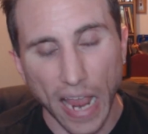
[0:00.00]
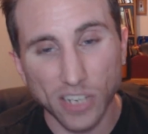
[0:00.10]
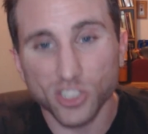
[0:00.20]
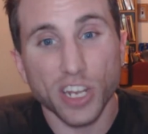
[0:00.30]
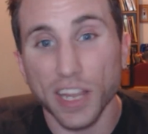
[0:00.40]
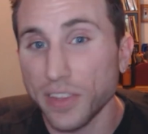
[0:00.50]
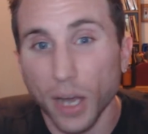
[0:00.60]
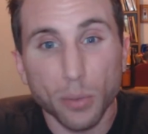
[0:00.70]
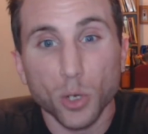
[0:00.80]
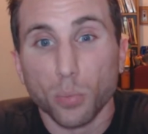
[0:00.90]

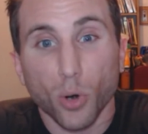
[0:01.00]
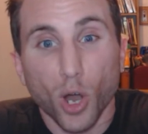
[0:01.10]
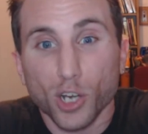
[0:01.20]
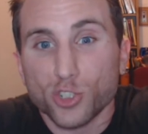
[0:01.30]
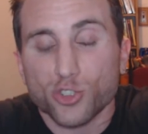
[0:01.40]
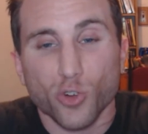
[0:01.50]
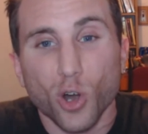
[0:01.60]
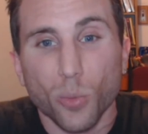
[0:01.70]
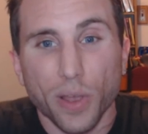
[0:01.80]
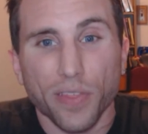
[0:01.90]
SJW Braun
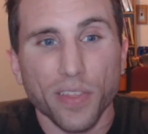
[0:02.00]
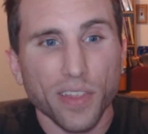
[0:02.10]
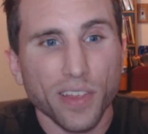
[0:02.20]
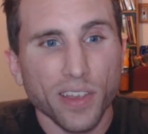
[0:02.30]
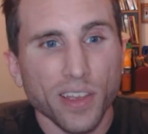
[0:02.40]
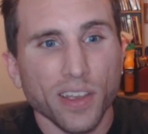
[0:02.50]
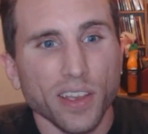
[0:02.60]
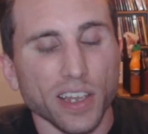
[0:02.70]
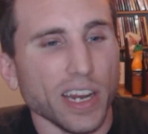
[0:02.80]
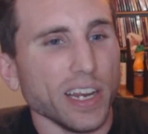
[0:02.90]
Strowman.
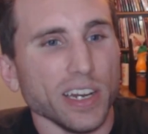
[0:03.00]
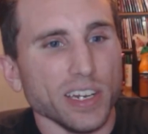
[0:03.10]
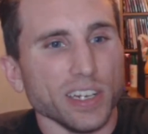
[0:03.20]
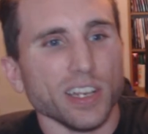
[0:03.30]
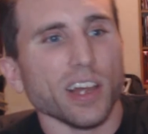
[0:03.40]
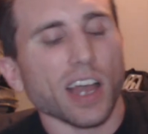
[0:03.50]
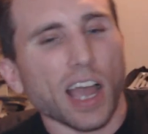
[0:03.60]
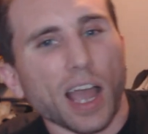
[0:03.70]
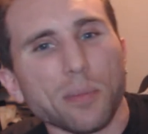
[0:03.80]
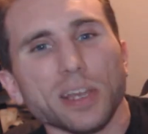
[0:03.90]

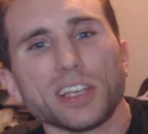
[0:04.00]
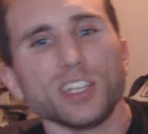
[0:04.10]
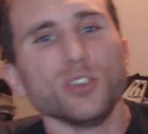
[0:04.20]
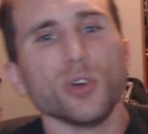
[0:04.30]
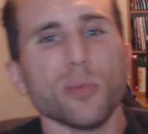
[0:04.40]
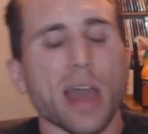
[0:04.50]
I mean, could you